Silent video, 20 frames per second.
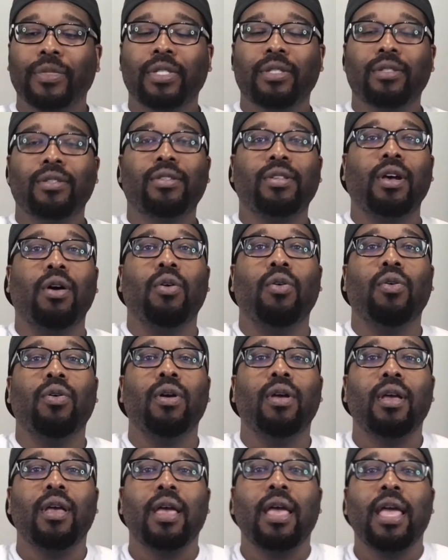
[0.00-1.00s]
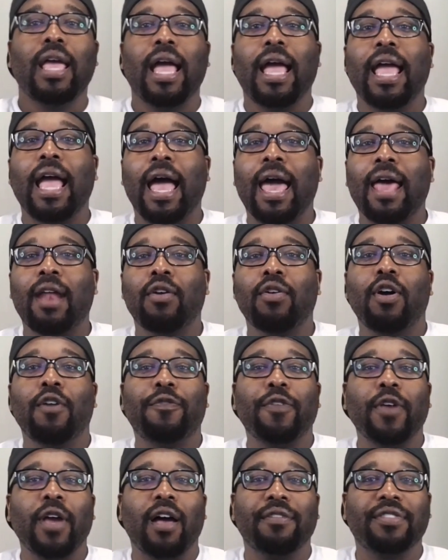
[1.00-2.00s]
so I don't know if
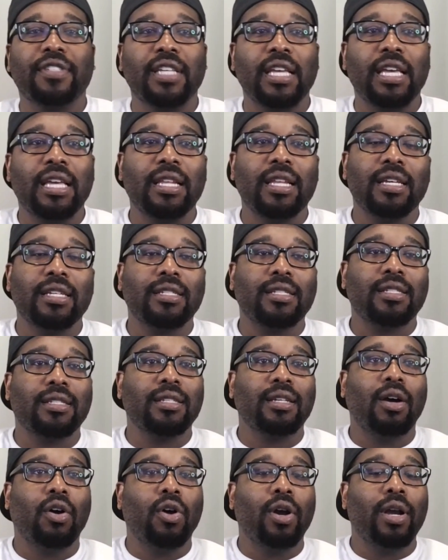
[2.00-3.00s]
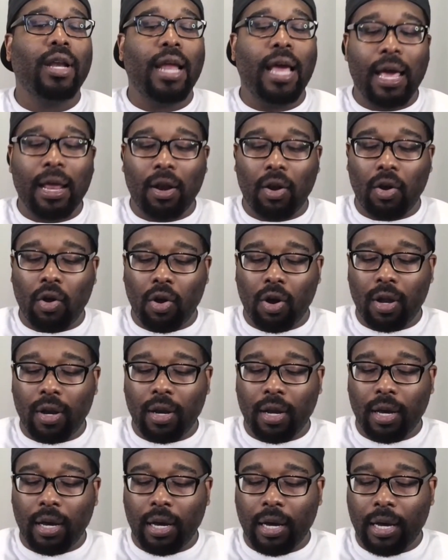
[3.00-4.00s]
y'all have seen this or not
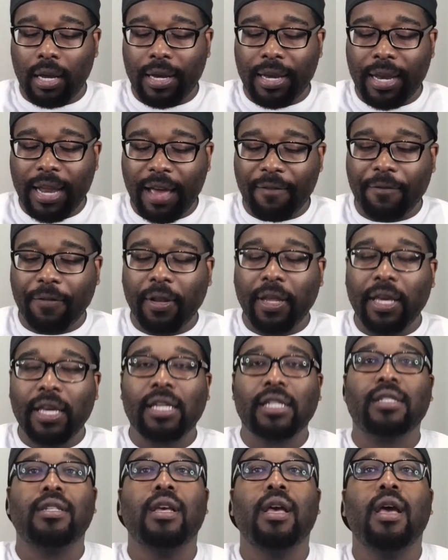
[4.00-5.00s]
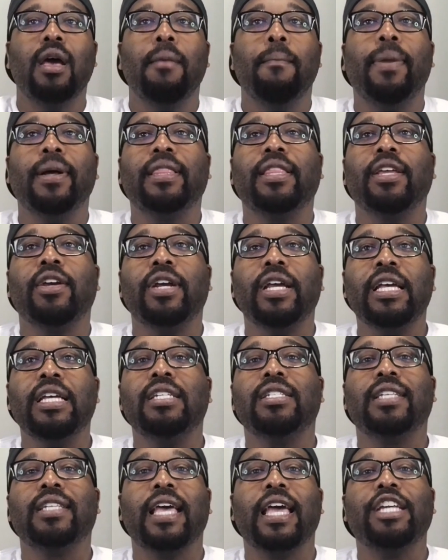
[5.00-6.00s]
on uh, Netflix, but there
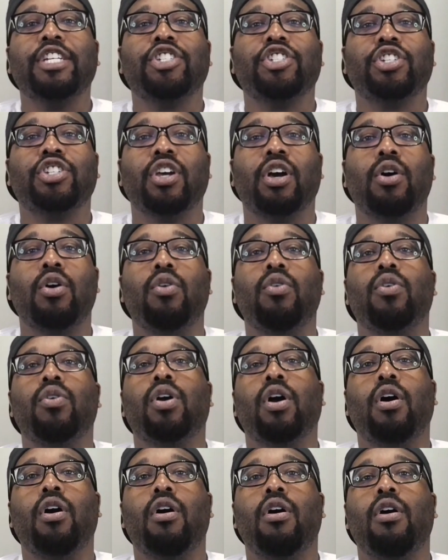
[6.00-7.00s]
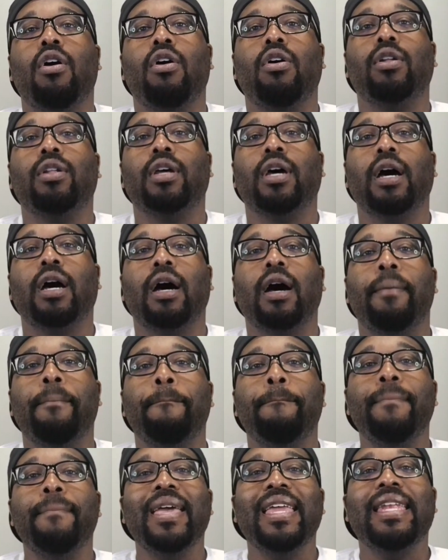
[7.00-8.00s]
is a show called uh,
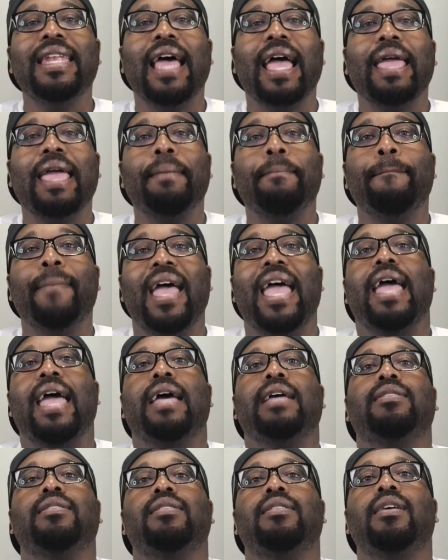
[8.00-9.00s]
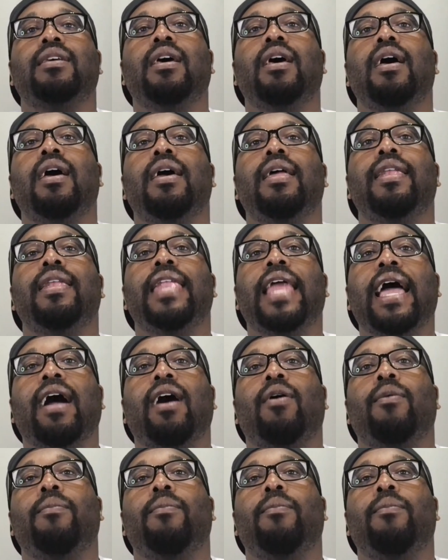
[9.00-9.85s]
Midnight Mass. Now,